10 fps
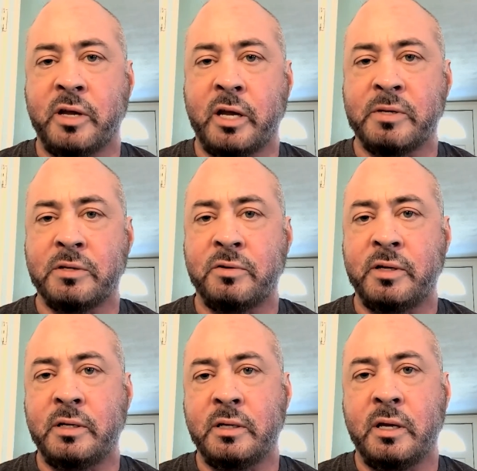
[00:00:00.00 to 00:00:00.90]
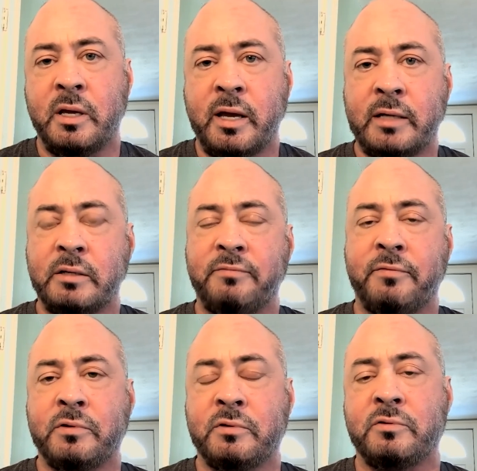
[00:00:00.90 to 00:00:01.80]
chemistry. Actually,
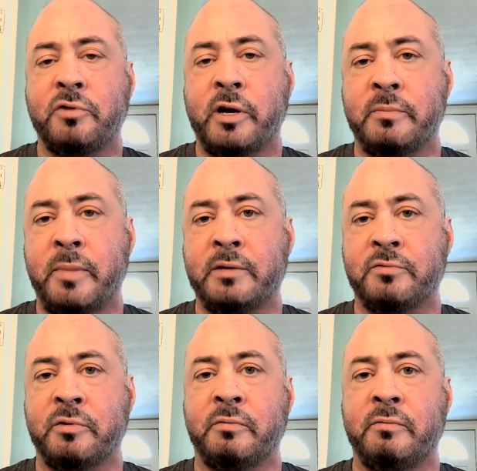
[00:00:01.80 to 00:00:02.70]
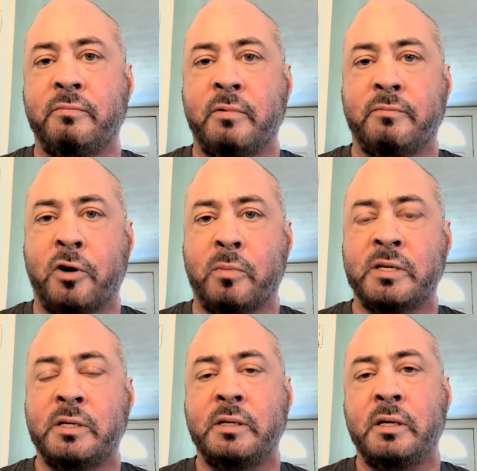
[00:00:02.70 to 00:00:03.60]
first tried to major in
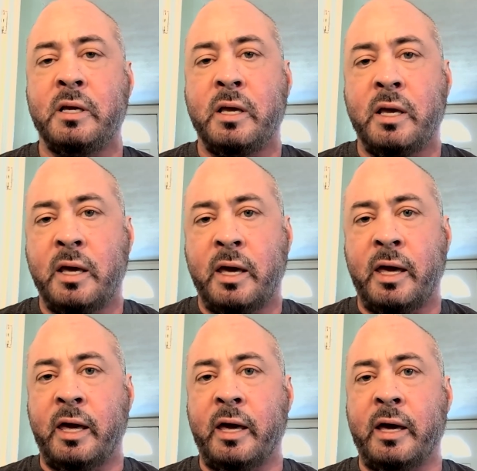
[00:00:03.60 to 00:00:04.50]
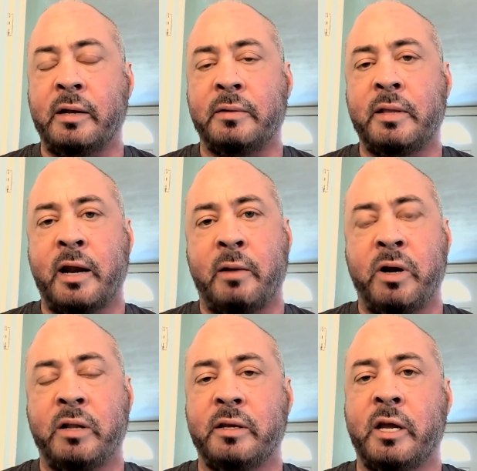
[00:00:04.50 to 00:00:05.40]
pharmacy, and then I
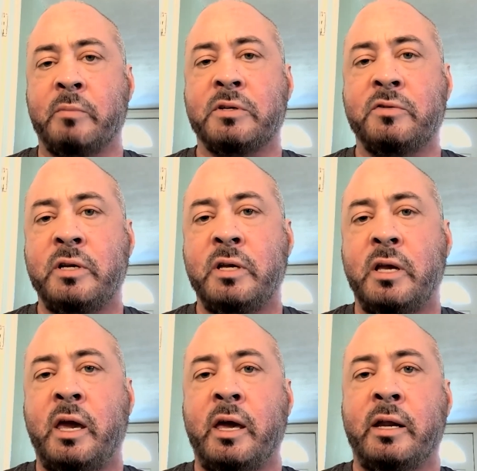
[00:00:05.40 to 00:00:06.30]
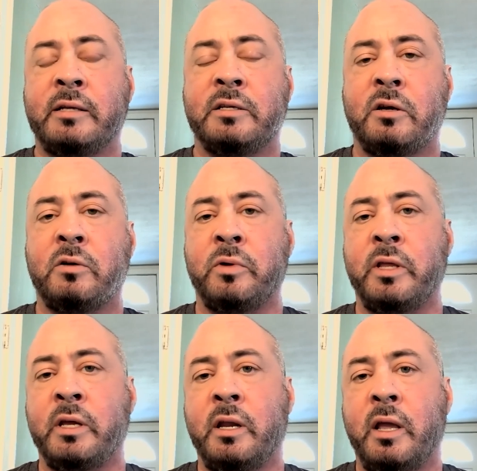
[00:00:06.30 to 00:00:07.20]
went to chemistry and I stuck with
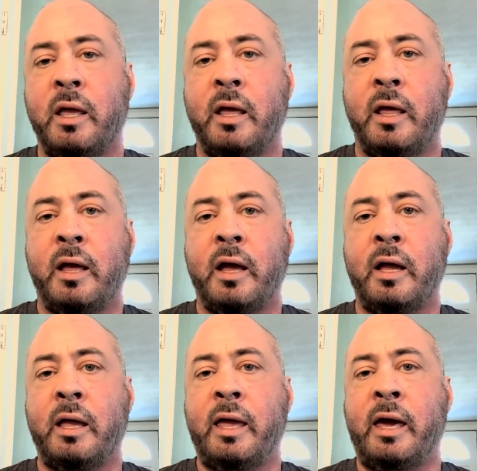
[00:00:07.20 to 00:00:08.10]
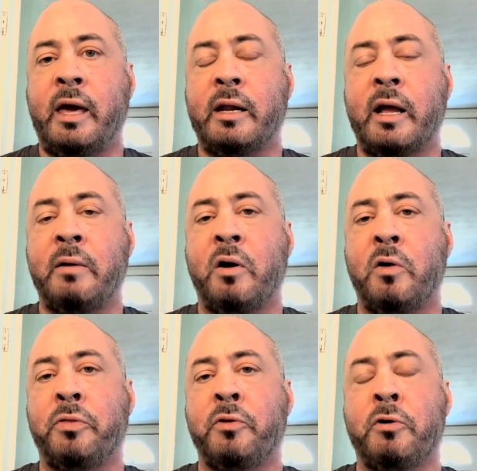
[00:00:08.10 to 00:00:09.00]
it. And I,
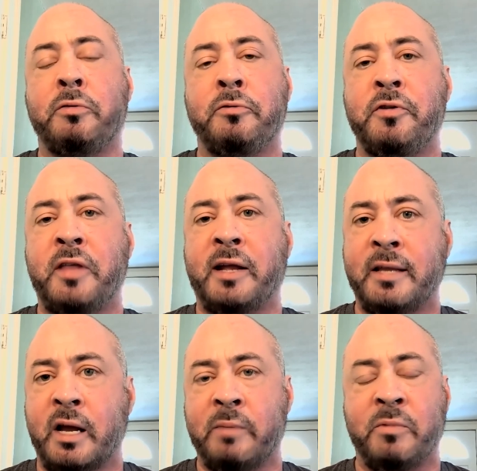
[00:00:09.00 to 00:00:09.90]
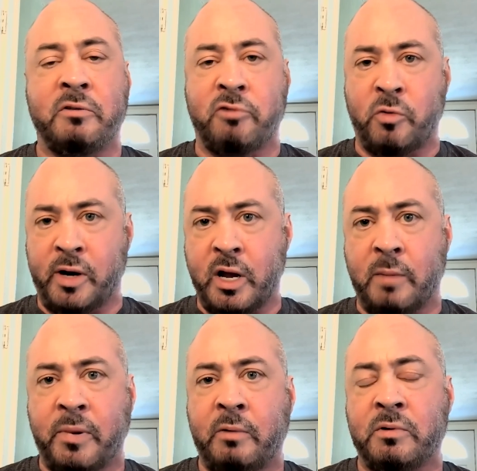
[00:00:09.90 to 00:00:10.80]
all, all during that time and growing
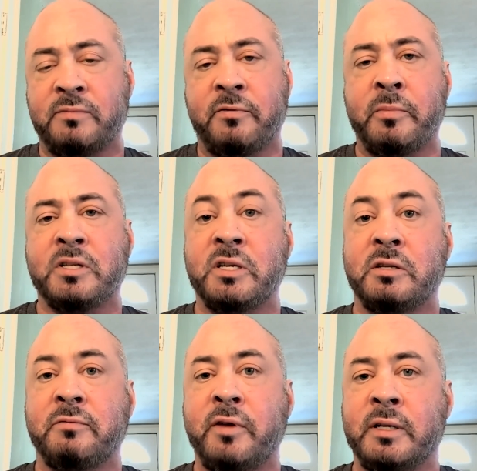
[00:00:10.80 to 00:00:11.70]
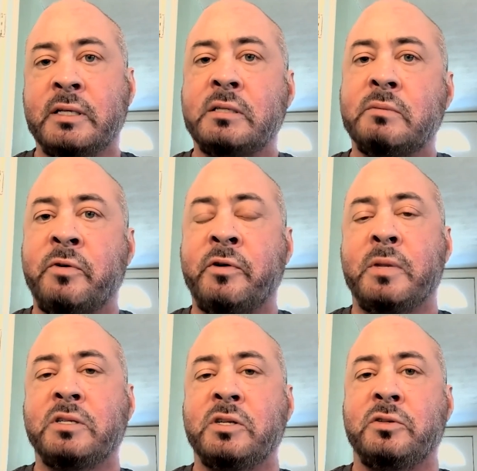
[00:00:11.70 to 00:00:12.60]
up, I was very much into fitness, very
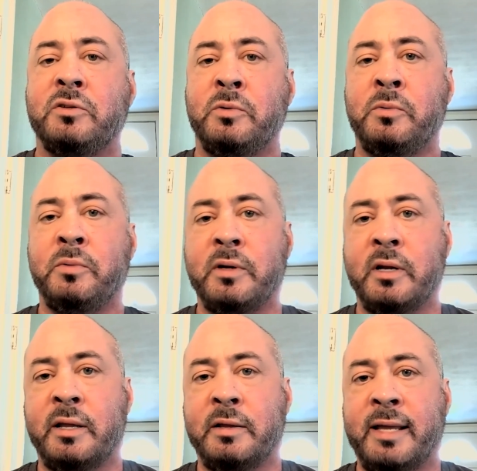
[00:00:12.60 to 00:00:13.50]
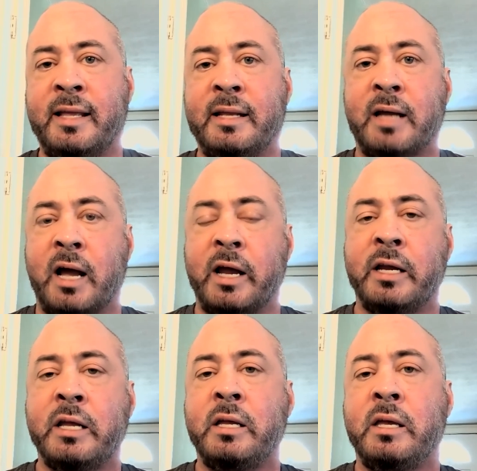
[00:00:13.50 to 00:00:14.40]
much into
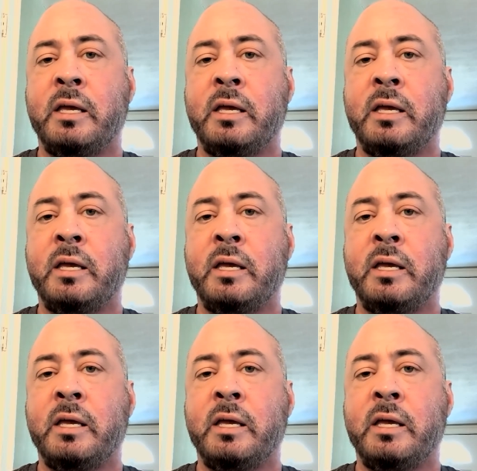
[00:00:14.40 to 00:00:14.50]
dieting